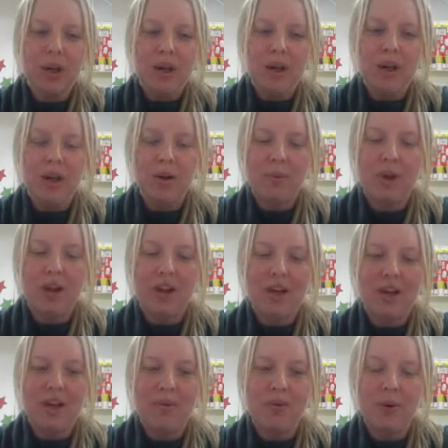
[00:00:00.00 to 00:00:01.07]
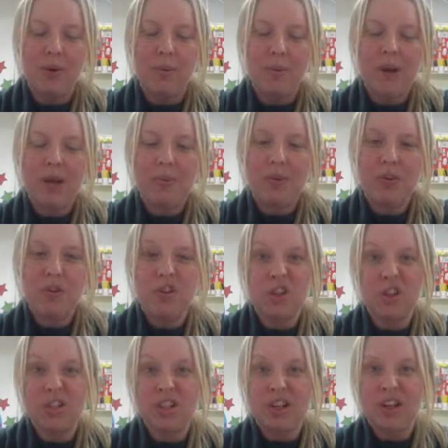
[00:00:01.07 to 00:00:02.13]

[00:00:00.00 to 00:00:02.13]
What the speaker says: And if not, maybe you could